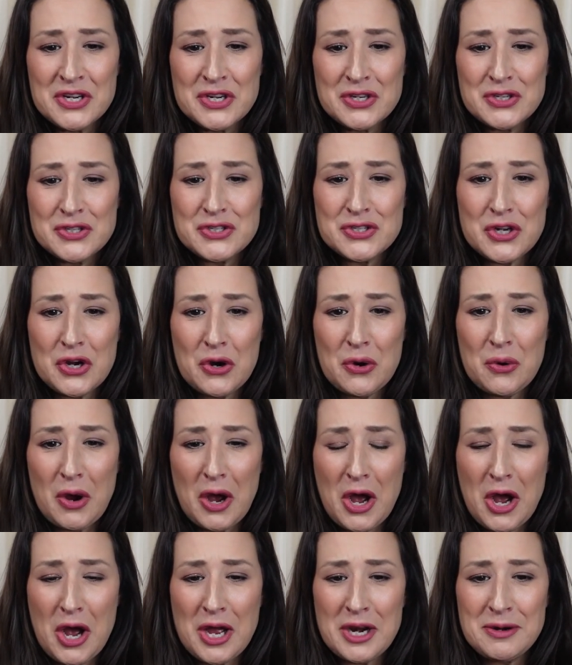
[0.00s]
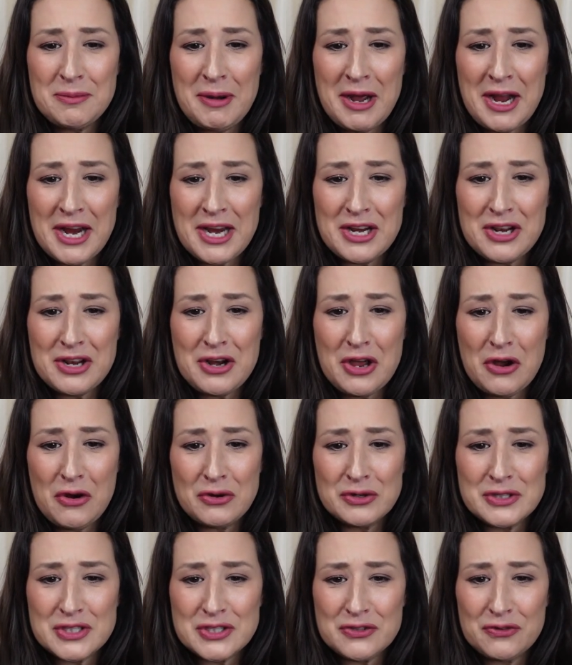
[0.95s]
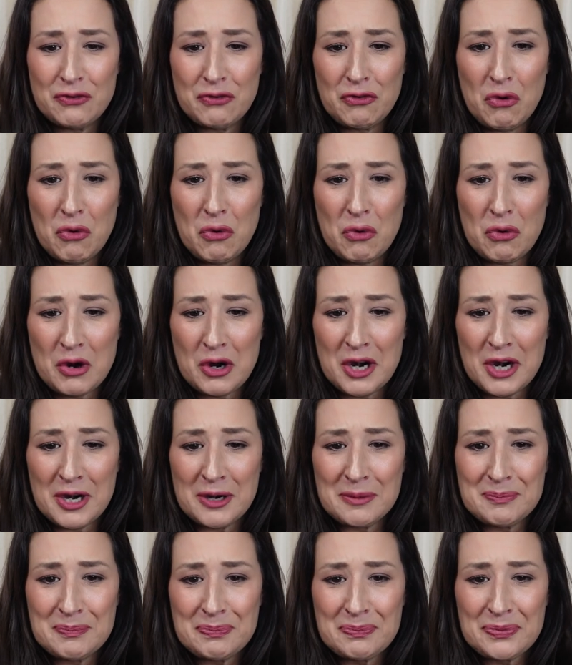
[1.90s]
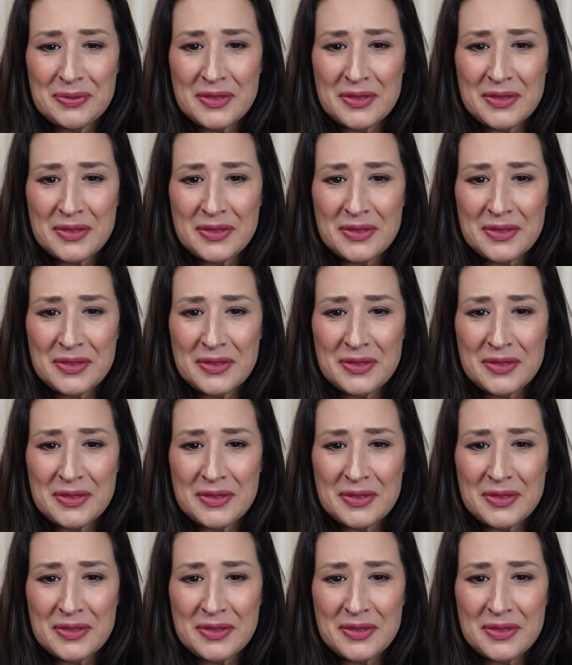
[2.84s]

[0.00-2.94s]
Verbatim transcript: So on my notes for